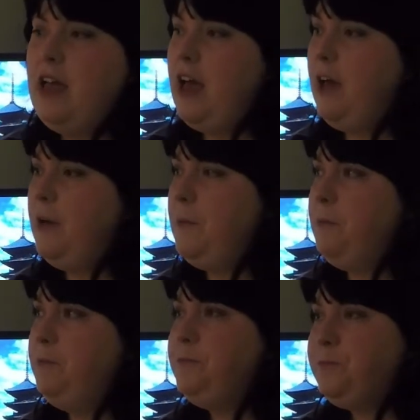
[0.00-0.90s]

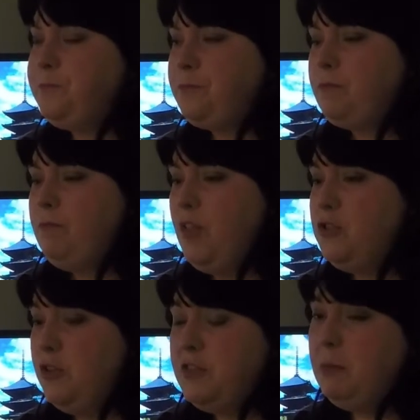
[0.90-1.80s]

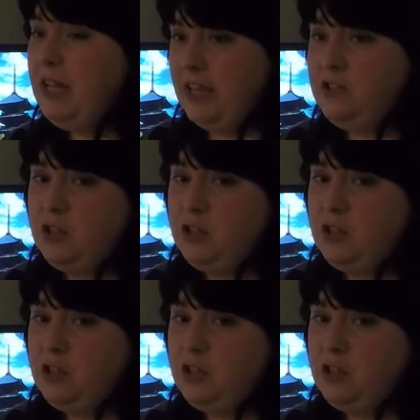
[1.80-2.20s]
So if someone hands you